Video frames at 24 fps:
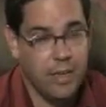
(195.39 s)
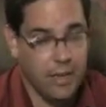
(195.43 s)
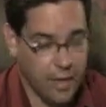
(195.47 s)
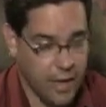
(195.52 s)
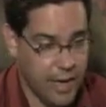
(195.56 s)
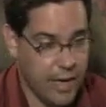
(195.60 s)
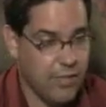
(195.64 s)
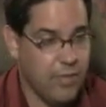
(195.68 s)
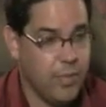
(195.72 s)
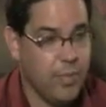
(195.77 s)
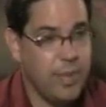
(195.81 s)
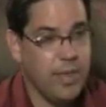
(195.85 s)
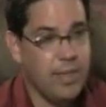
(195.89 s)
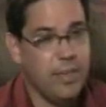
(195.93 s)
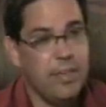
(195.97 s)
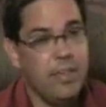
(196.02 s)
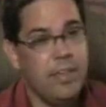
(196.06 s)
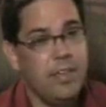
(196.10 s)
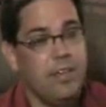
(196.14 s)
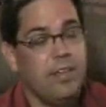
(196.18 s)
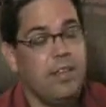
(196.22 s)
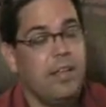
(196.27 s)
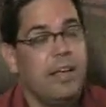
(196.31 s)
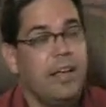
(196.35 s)
Kind of a big
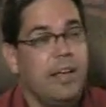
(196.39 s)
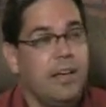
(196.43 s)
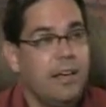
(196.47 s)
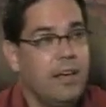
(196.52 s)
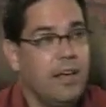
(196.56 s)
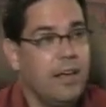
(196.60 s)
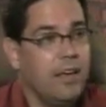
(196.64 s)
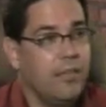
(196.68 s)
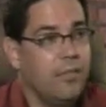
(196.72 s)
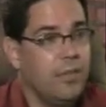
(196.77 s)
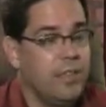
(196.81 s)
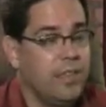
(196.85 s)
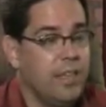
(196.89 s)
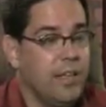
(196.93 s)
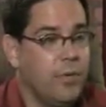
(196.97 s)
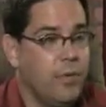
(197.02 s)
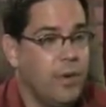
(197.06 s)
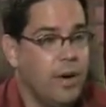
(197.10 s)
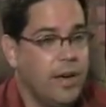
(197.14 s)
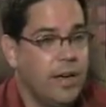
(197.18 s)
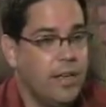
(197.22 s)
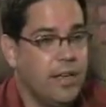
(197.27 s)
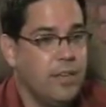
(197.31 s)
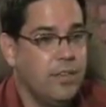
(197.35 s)
deal, and what they
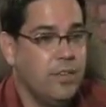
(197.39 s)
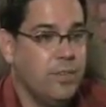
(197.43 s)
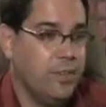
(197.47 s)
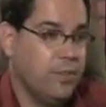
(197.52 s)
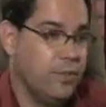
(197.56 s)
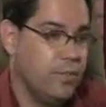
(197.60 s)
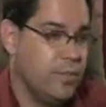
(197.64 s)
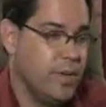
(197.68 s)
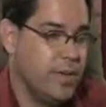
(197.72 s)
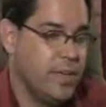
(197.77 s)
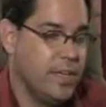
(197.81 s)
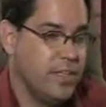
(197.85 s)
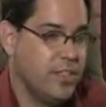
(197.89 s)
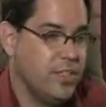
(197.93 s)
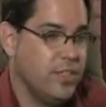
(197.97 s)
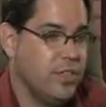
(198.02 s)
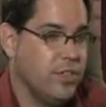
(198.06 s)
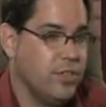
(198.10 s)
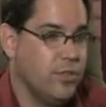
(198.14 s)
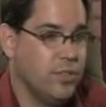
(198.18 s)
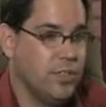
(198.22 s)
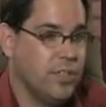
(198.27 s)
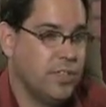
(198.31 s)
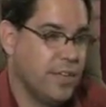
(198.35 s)
wanted Doombuggies to
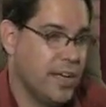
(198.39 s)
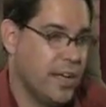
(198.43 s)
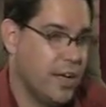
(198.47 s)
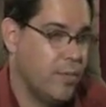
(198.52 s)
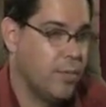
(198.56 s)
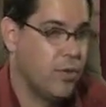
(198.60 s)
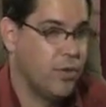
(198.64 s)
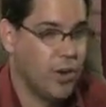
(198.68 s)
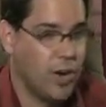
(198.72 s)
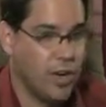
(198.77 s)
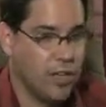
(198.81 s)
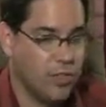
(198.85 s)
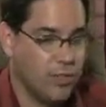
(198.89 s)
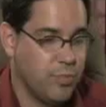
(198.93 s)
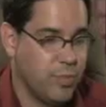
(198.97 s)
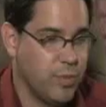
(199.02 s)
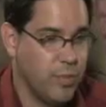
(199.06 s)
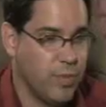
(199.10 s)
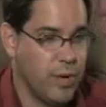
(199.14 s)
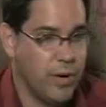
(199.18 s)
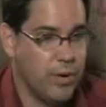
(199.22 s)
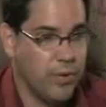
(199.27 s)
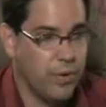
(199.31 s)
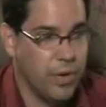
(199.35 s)
do was to help
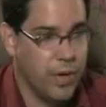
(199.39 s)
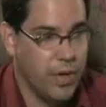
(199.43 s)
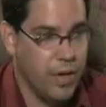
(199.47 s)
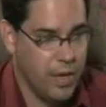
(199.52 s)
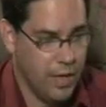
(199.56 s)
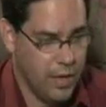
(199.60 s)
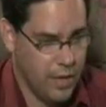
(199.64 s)
cross-promote.